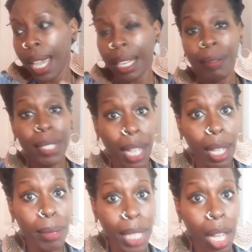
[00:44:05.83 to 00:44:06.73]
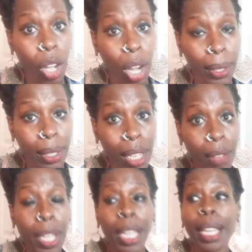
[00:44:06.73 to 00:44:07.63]
And if times got hard
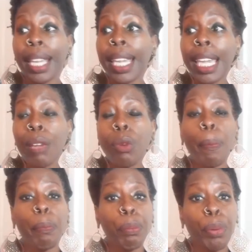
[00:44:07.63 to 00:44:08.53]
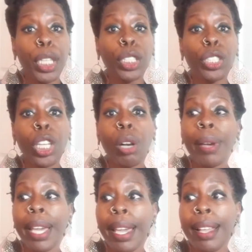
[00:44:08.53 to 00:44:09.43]
enough, he would put
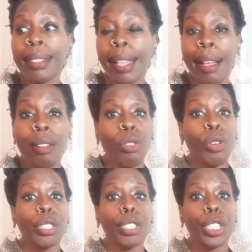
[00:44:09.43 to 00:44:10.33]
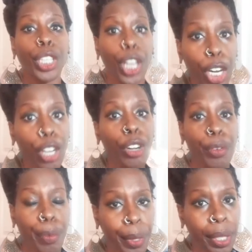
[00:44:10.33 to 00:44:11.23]
your ass out on the
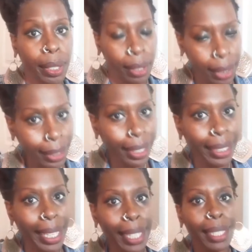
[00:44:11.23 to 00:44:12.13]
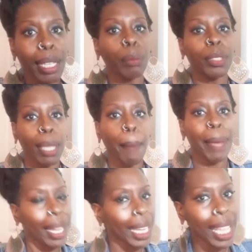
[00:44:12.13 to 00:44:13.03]
curb to get him some
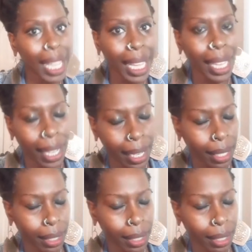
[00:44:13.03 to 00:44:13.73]
money.